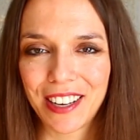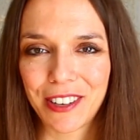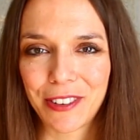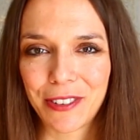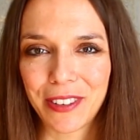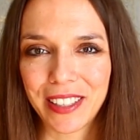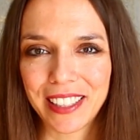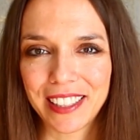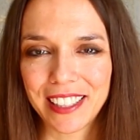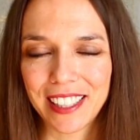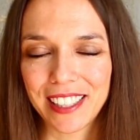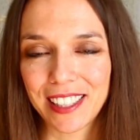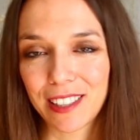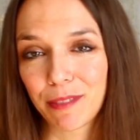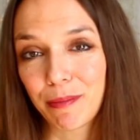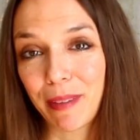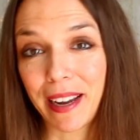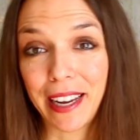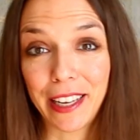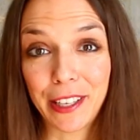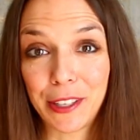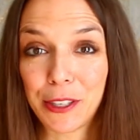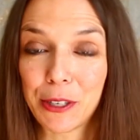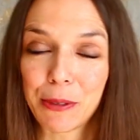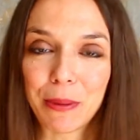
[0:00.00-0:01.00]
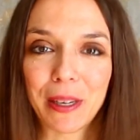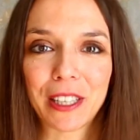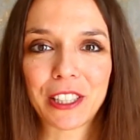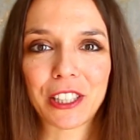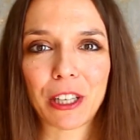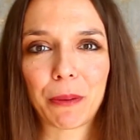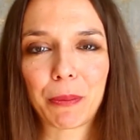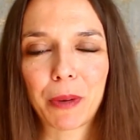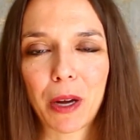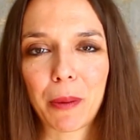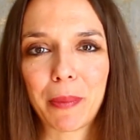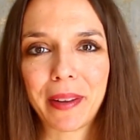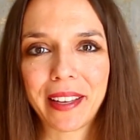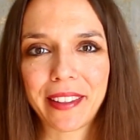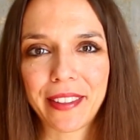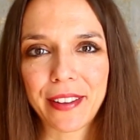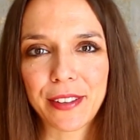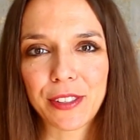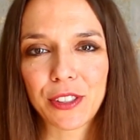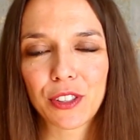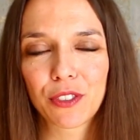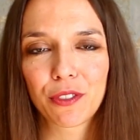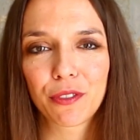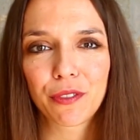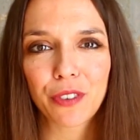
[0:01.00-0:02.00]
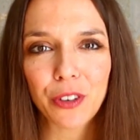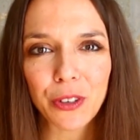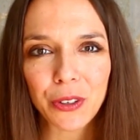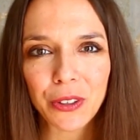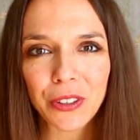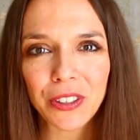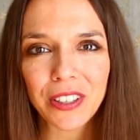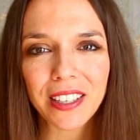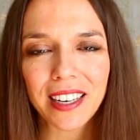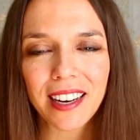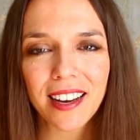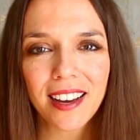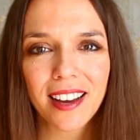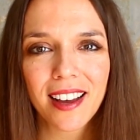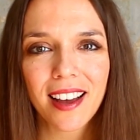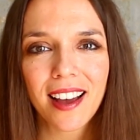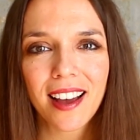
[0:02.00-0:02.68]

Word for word: which is my new workshop coming this fall